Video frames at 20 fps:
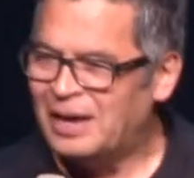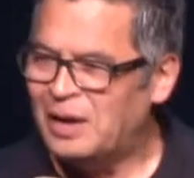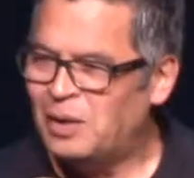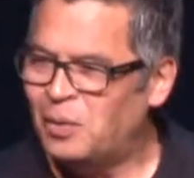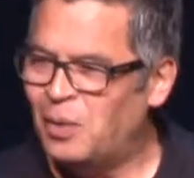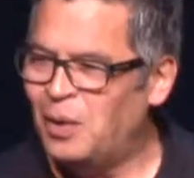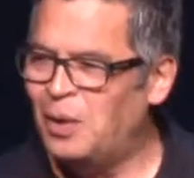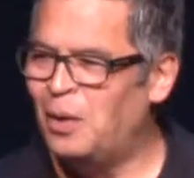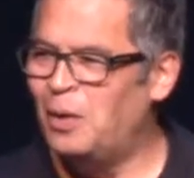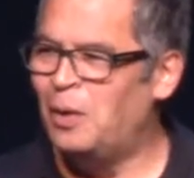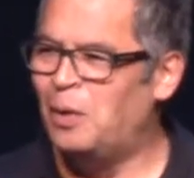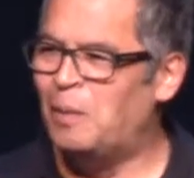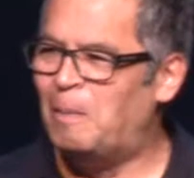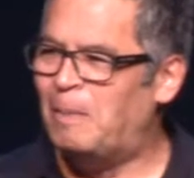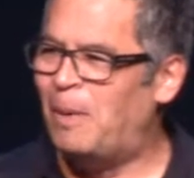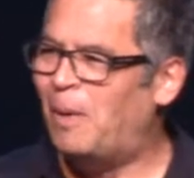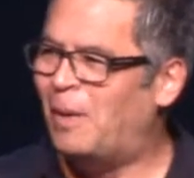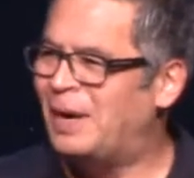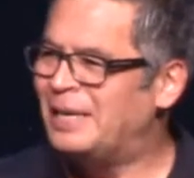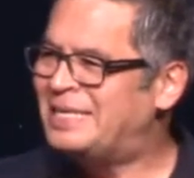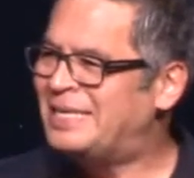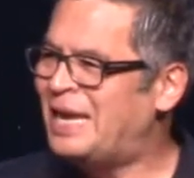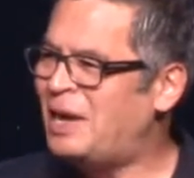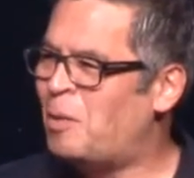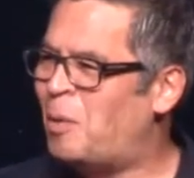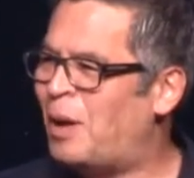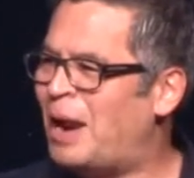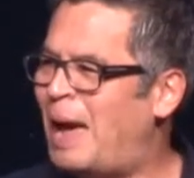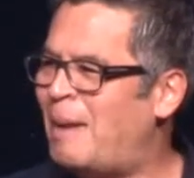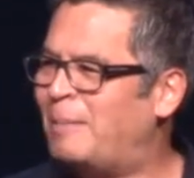Woo, boy, I tell you
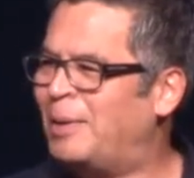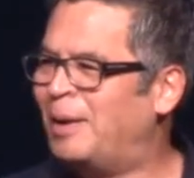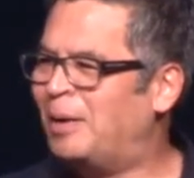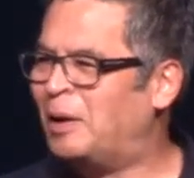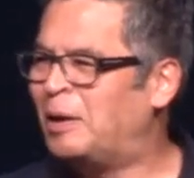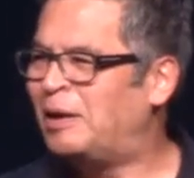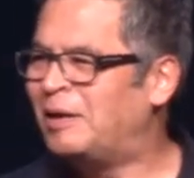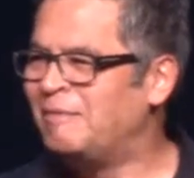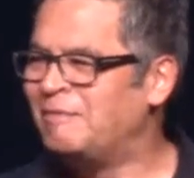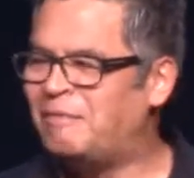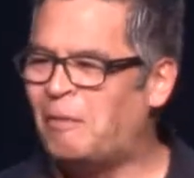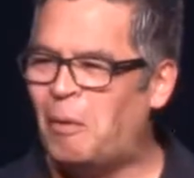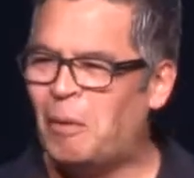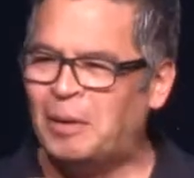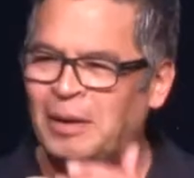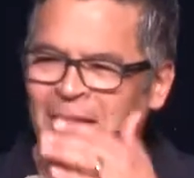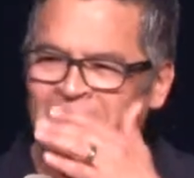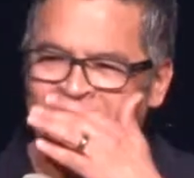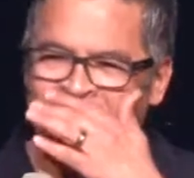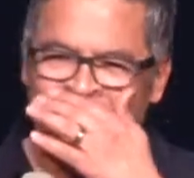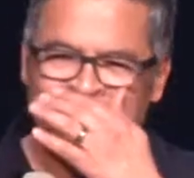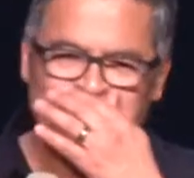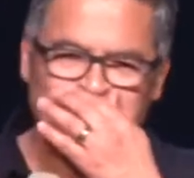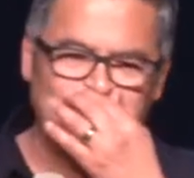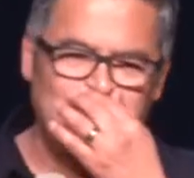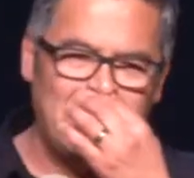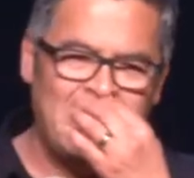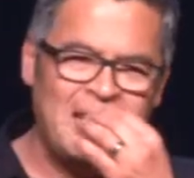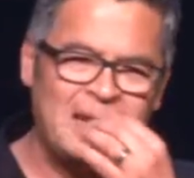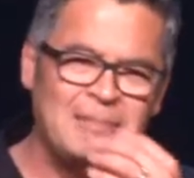what, I've been looking forward to this,
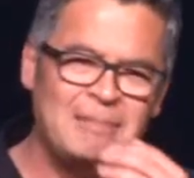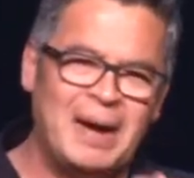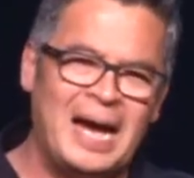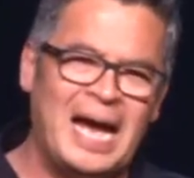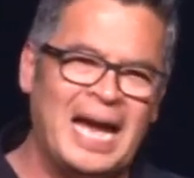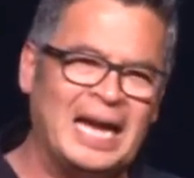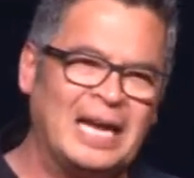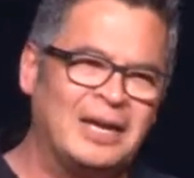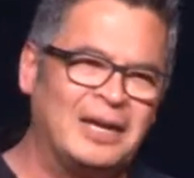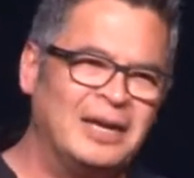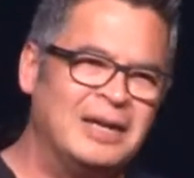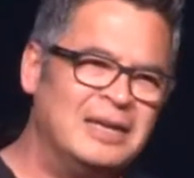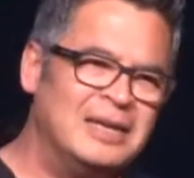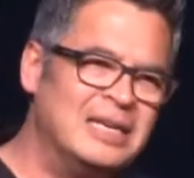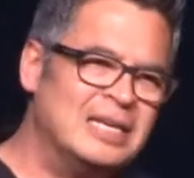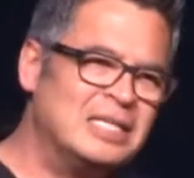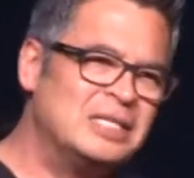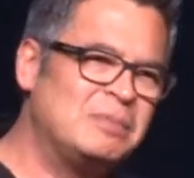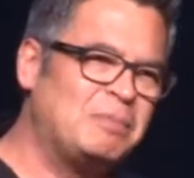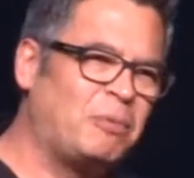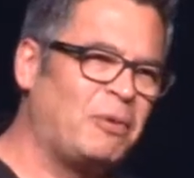man. My goodness.